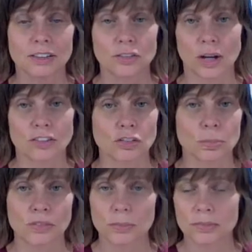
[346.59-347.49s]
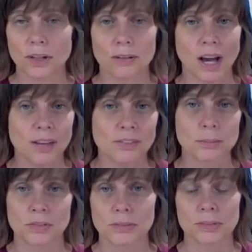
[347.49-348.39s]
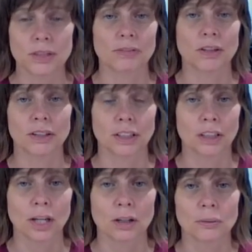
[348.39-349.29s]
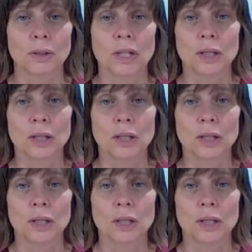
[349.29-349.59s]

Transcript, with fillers: So I just put some stuff, I put some stuff on it and go.